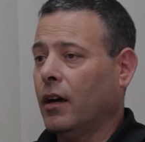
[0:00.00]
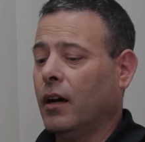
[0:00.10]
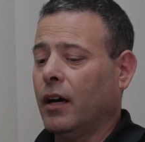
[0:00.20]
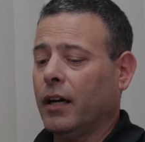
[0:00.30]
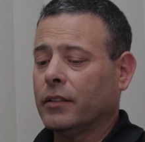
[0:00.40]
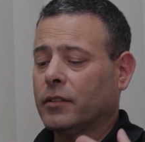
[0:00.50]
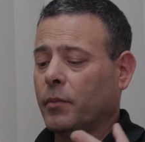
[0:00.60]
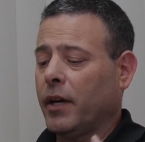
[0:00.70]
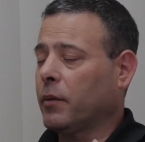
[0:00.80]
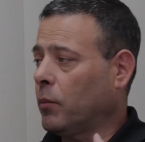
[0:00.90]
to
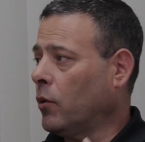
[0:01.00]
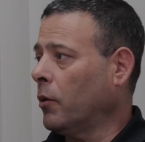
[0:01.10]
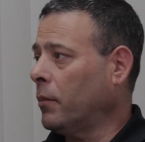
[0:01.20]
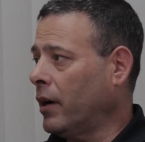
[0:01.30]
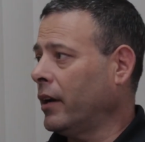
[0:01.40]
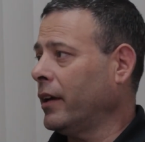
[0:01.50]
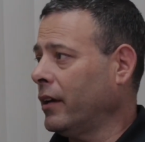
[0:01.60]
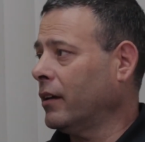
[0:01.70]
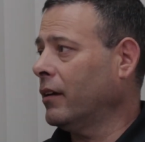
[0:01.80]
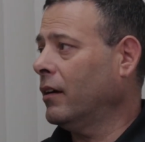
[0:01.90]
make more
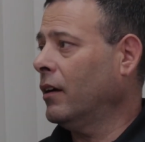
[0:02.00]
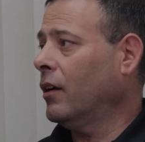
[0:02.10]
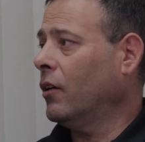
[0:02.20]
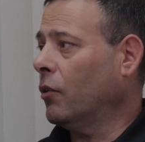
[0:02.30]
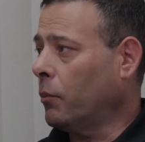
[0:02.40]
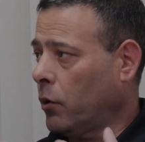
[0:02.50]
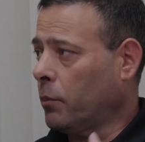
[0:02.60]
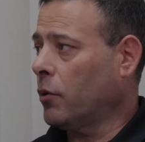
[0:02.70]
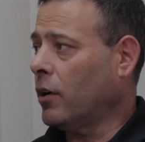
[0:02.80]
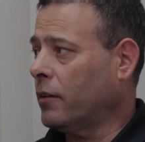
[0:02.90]
money or more
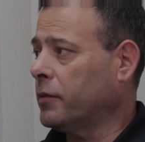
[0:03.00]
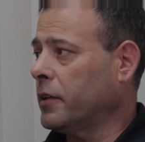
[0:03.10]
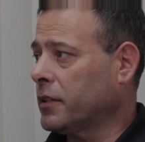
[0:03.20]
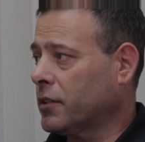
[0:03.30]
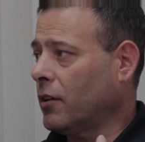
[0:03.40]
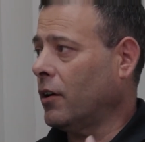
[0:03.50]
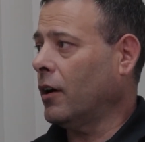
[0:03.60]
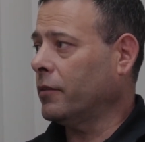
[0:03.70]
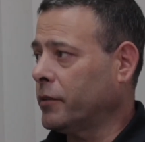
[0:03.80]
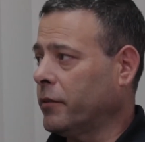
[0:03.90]
profits
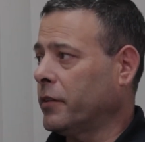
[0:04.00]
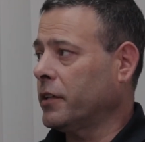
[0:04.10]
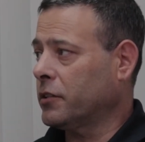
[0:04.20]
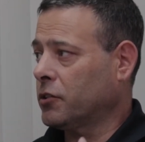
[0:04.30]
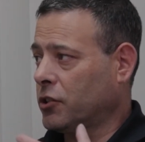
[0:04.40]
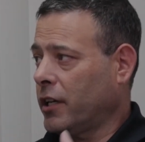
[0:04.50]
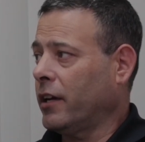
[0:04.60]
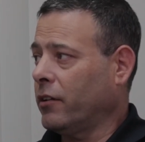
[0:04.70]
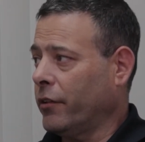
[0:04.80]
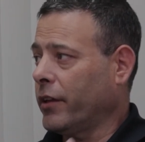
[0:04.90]
off of this
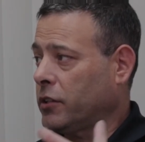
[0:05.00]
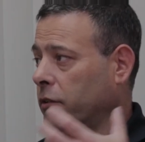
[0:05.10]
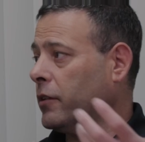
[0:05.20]
channel that you've